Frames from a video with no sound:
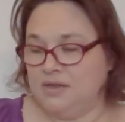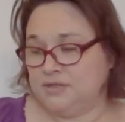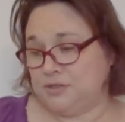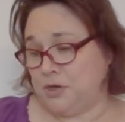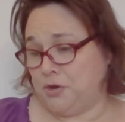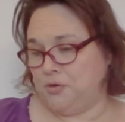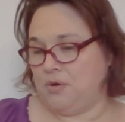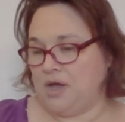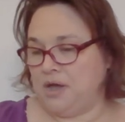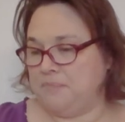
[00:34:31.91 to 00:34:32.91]
So
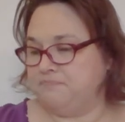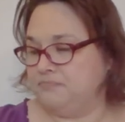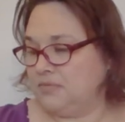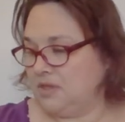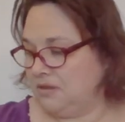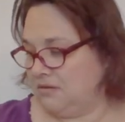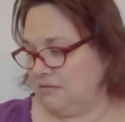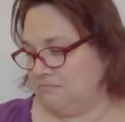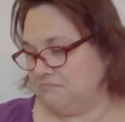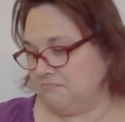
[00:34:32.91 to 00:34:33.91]
um,
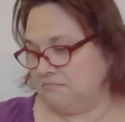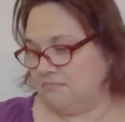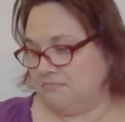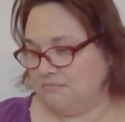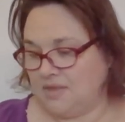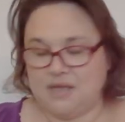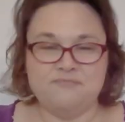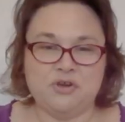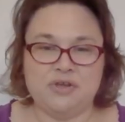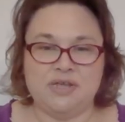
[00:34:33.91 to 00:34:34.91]
I'm
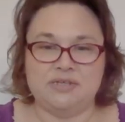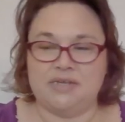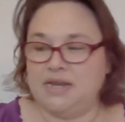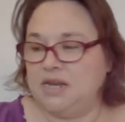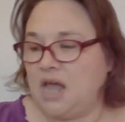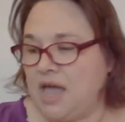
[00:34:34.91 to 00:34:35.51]
very excited.